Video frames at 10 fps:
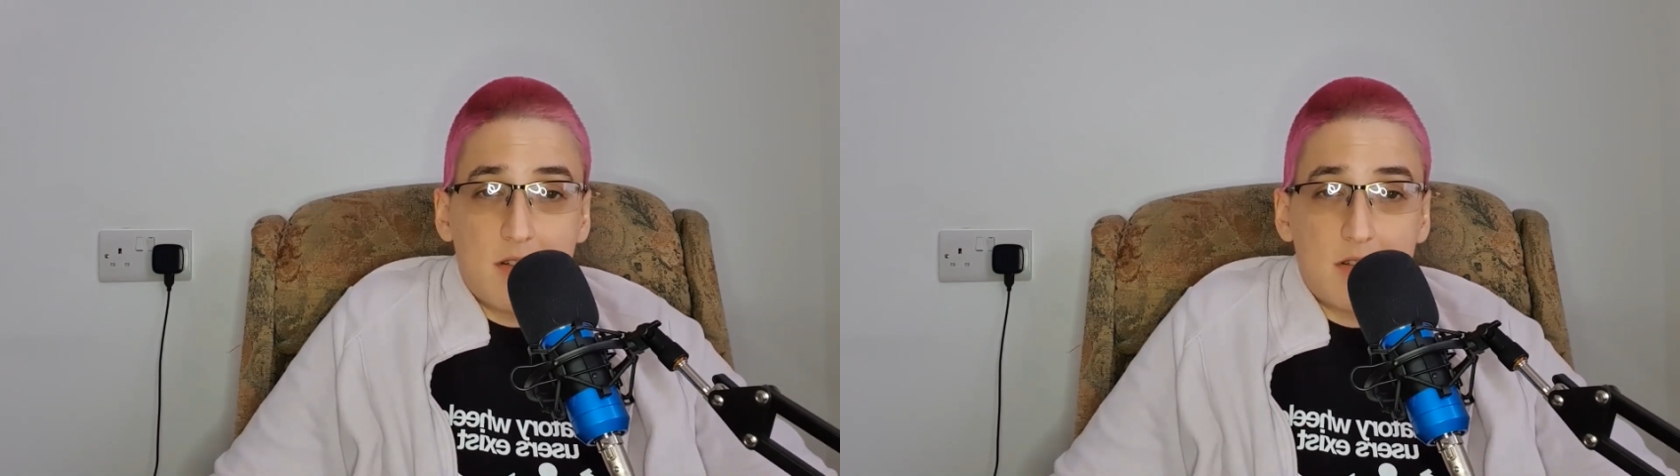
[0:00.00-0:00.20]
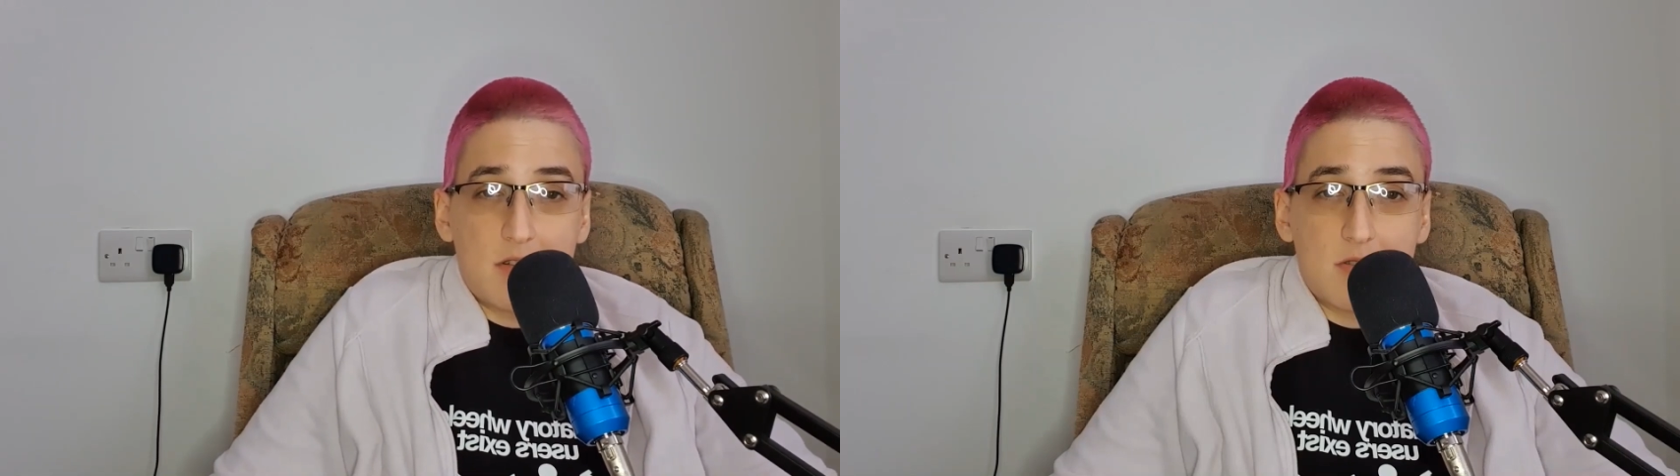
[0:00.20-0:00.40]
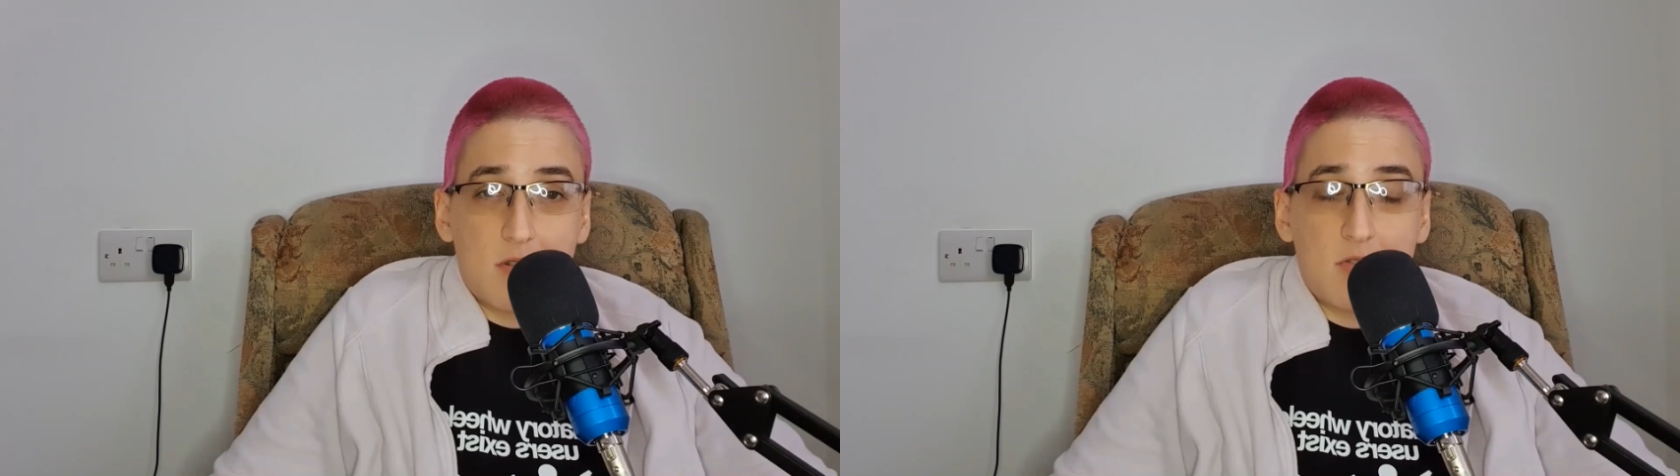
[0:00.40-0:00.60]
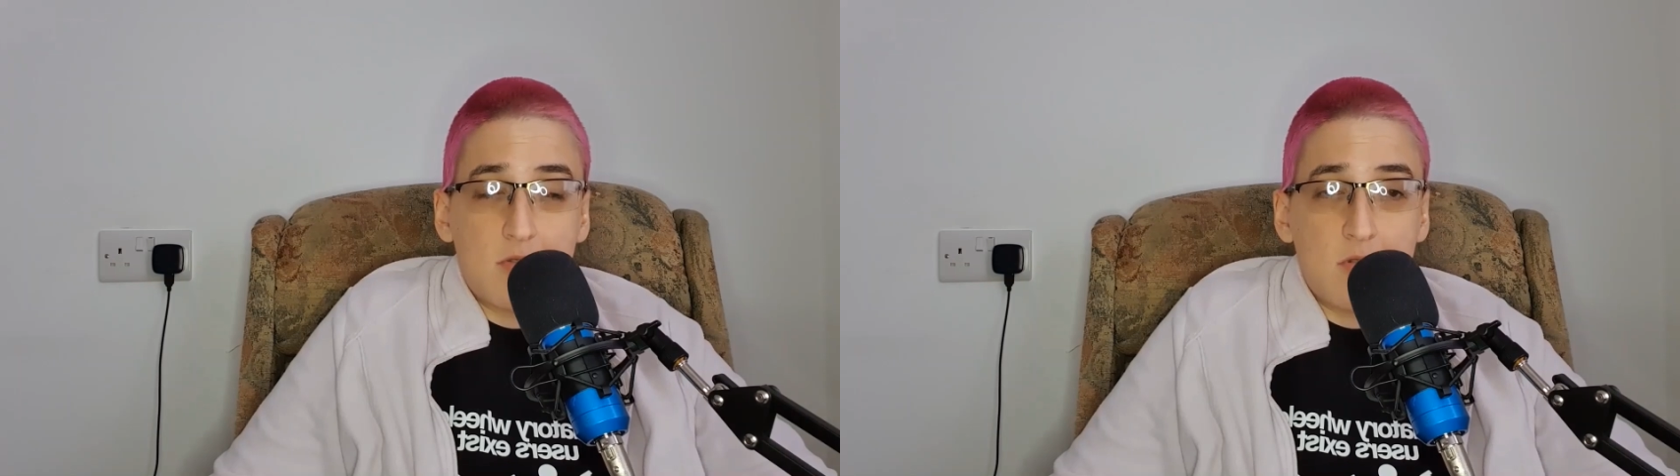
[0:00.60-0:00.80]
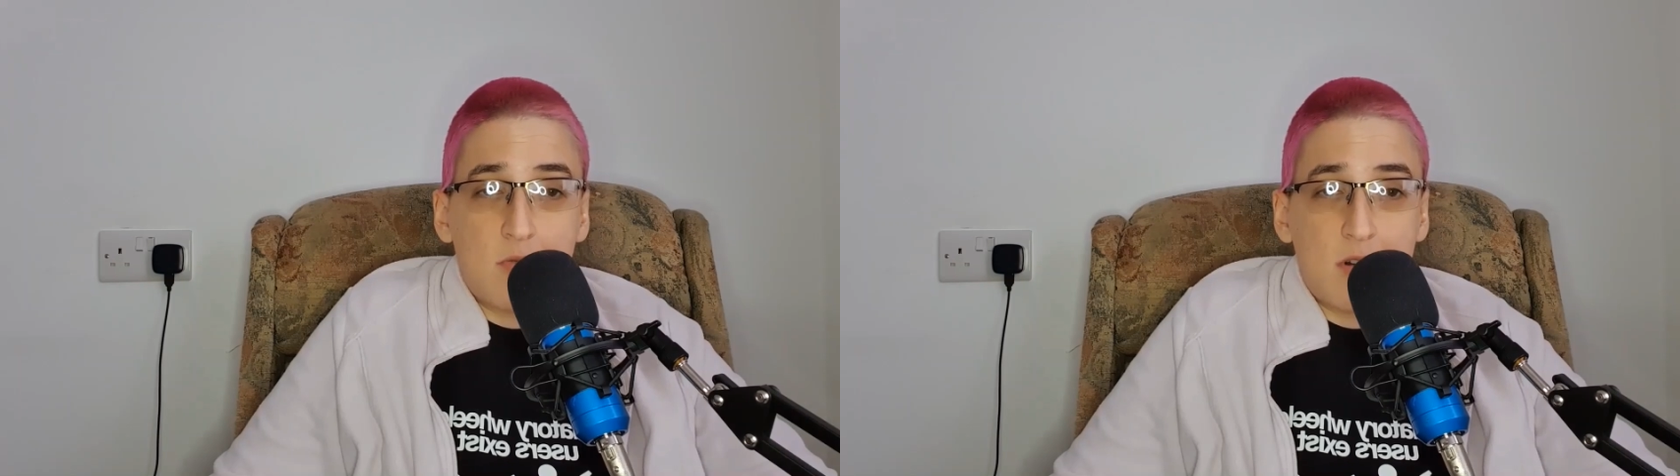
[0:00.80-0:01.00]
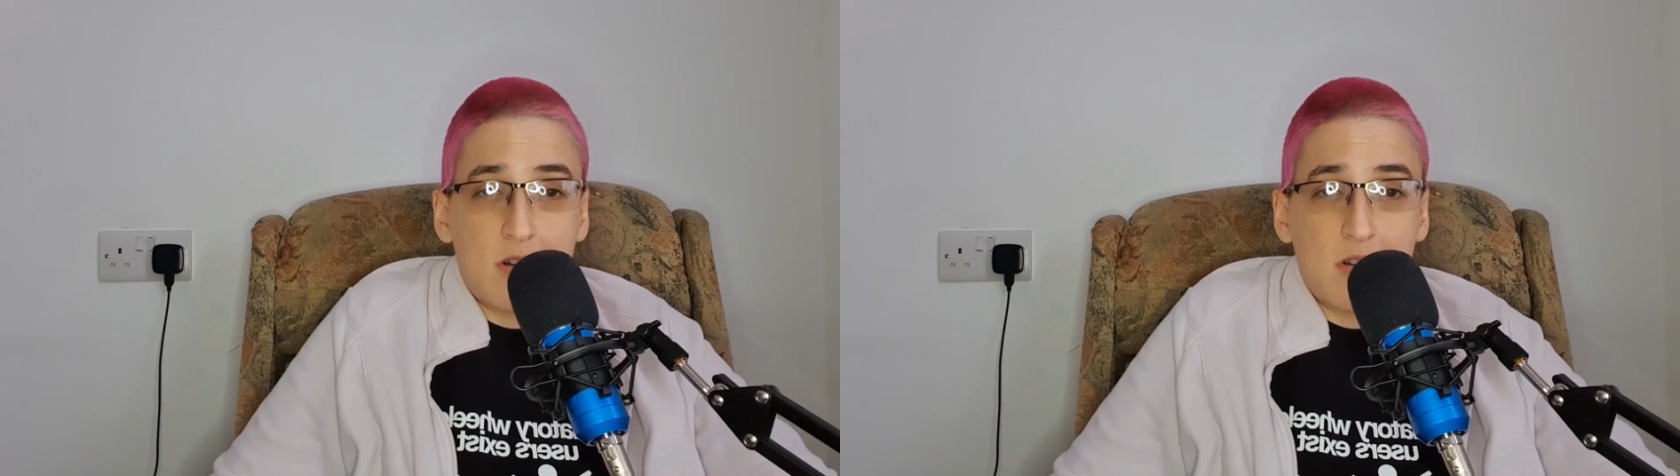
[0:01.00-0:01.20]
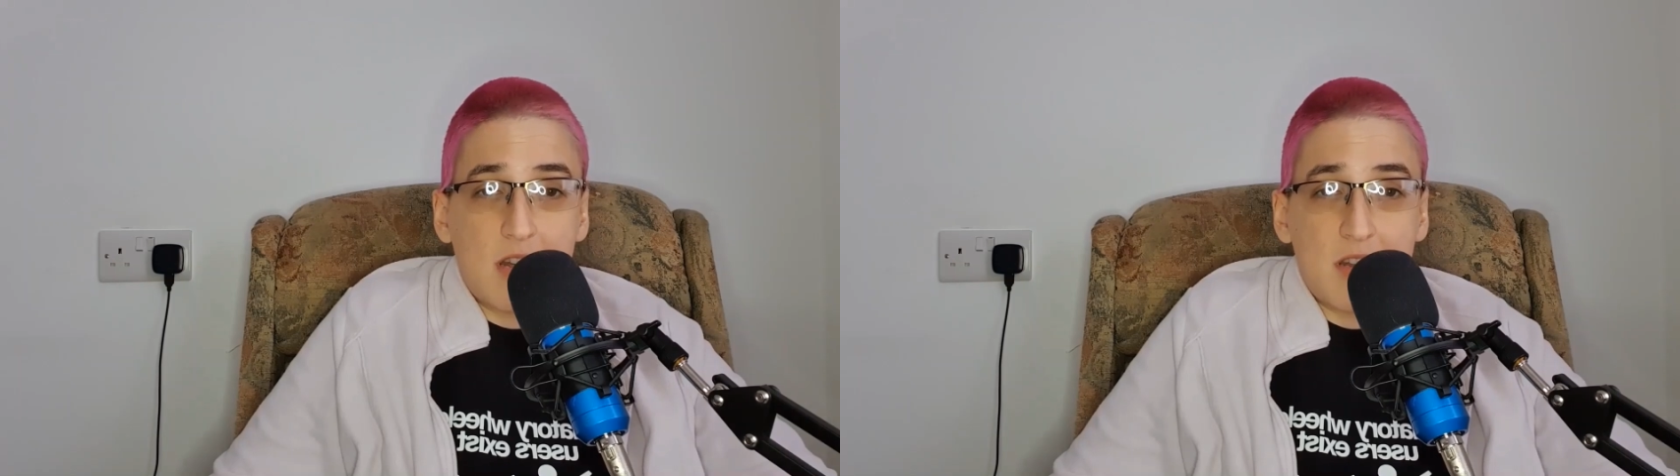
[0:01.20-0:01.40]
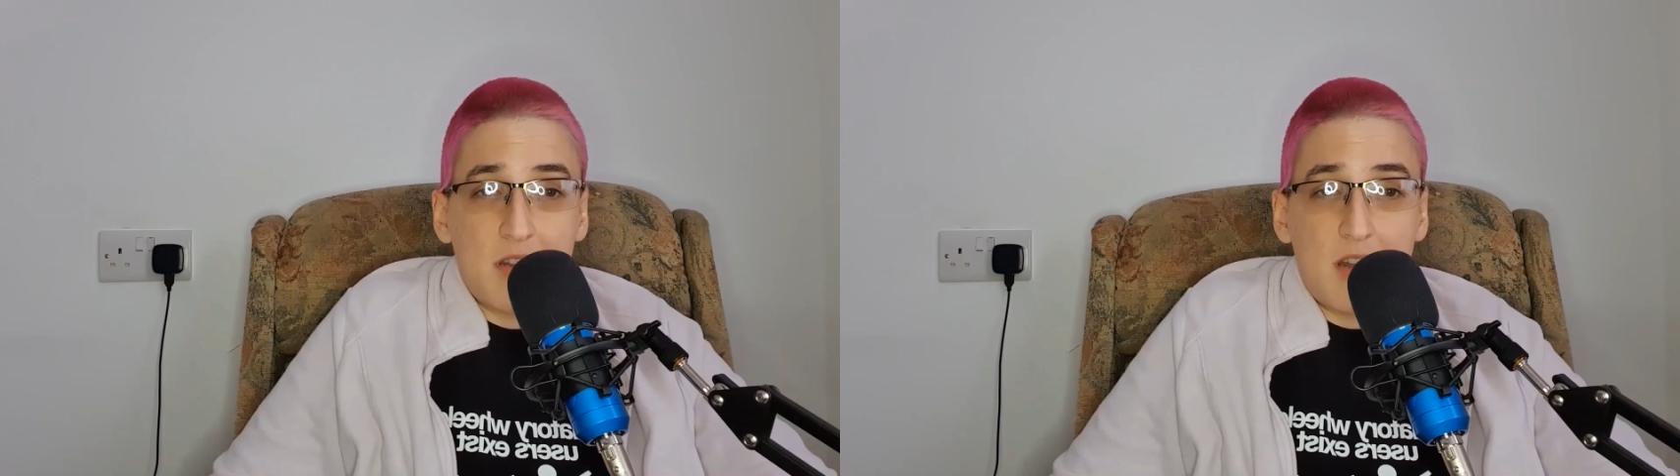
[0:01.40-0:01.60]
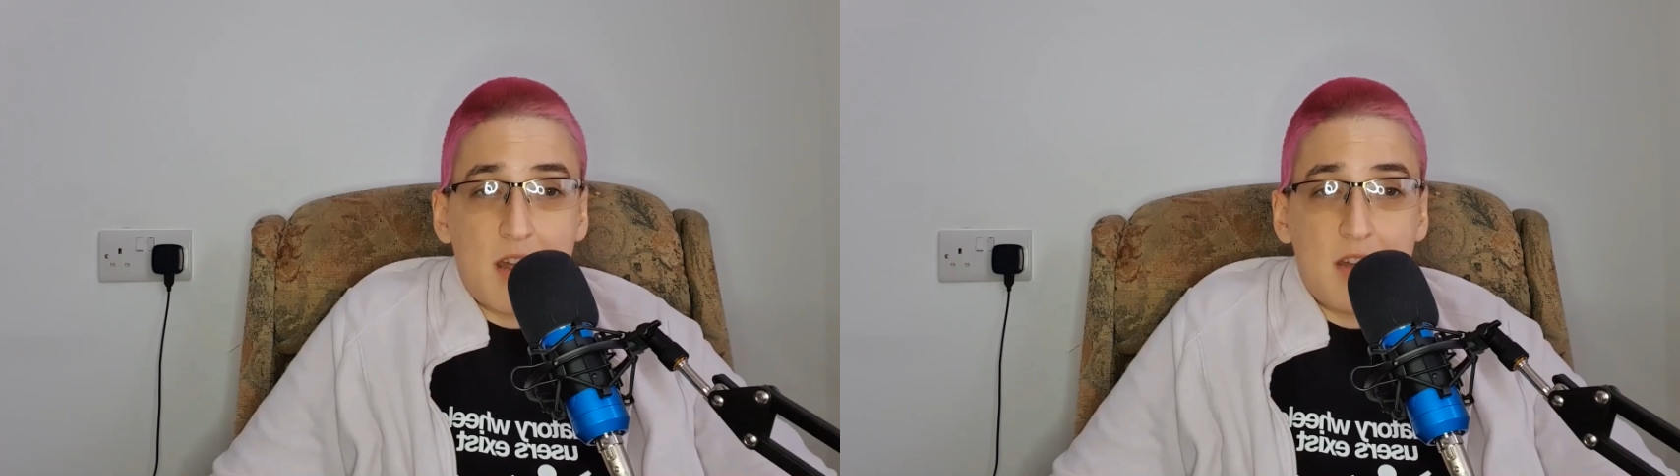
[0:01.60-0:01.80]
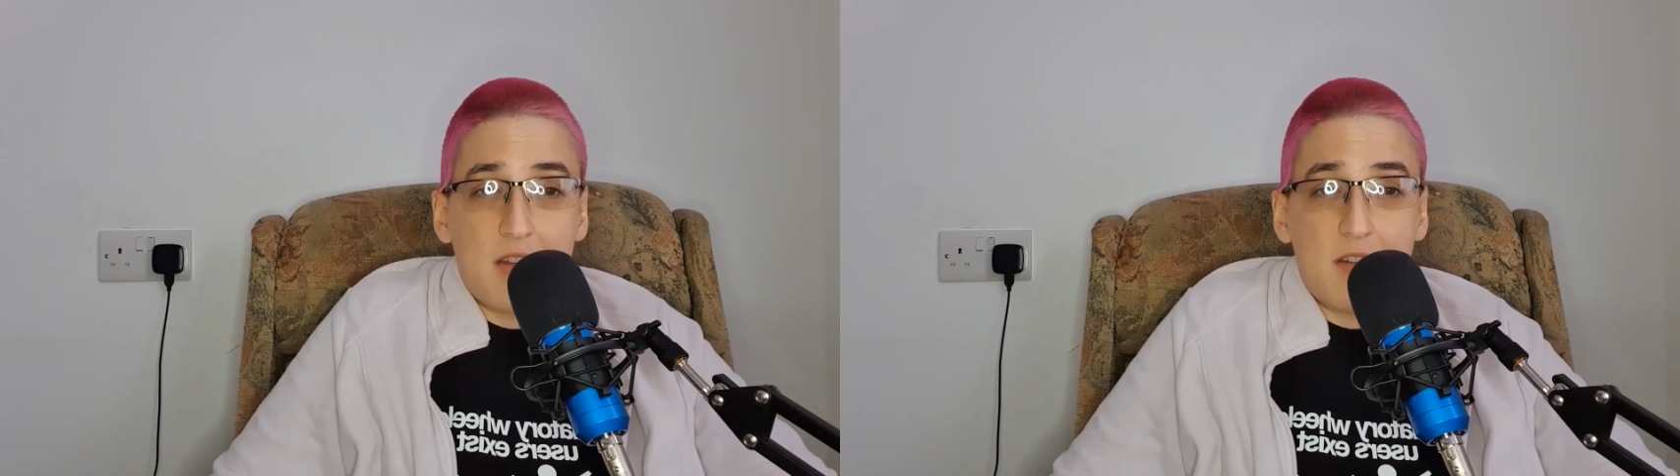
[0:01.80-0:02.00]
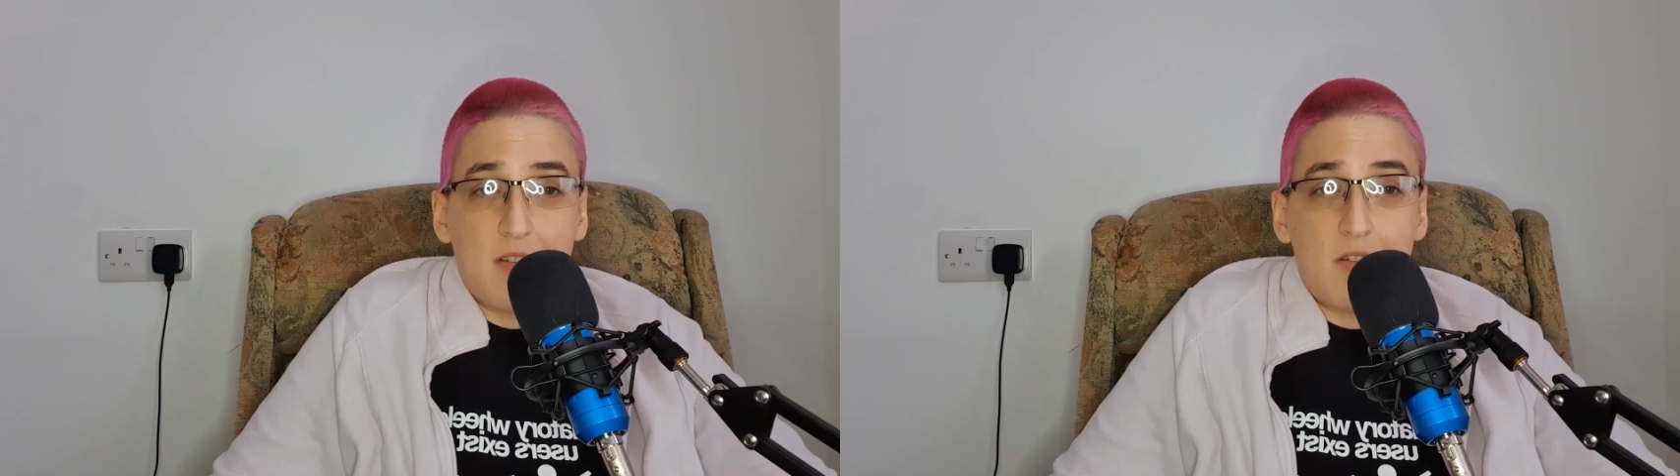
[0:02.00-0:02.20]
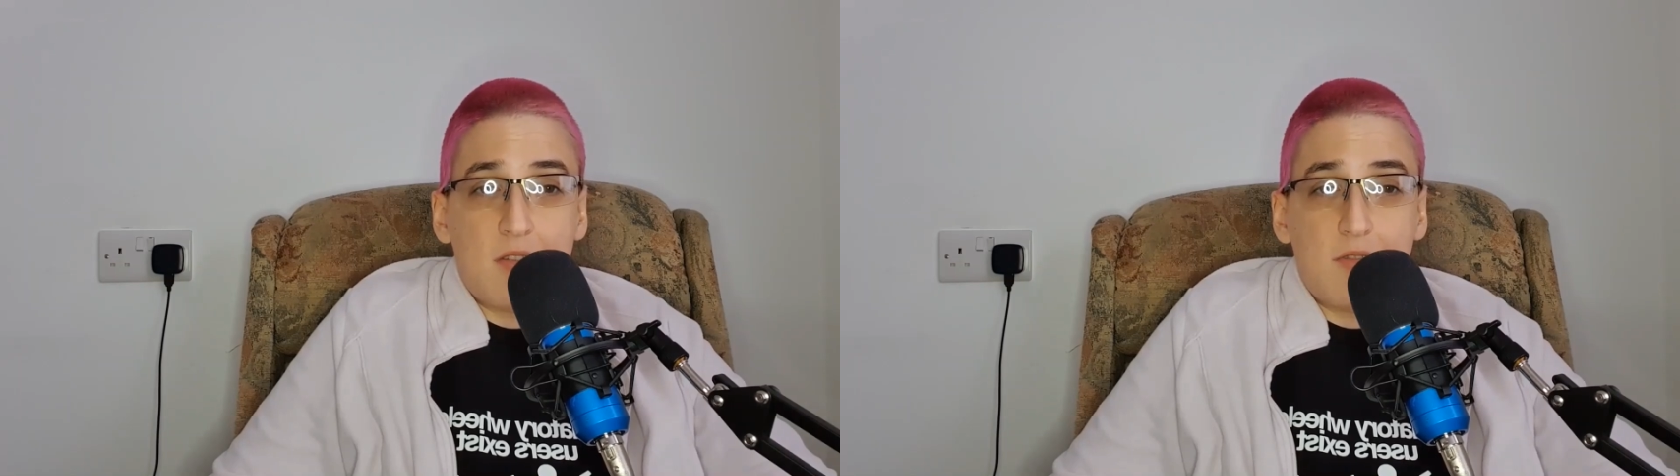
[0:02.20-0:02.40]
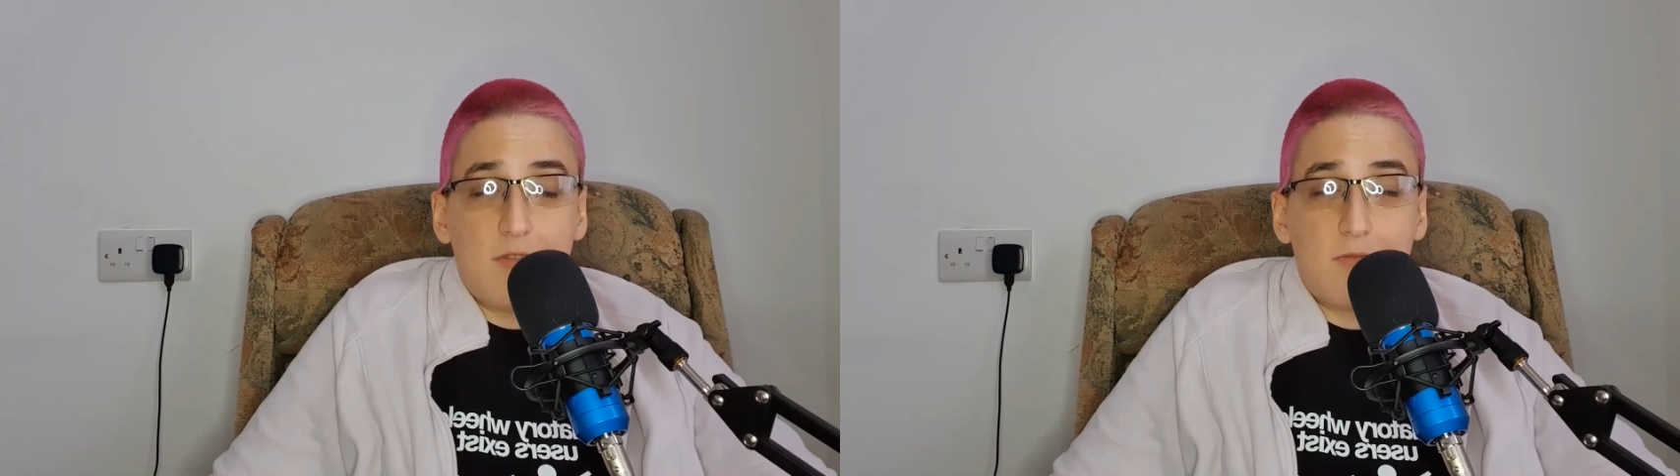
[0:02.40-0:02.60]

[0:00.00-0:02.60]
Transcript: so I don't know where they're getting the idea of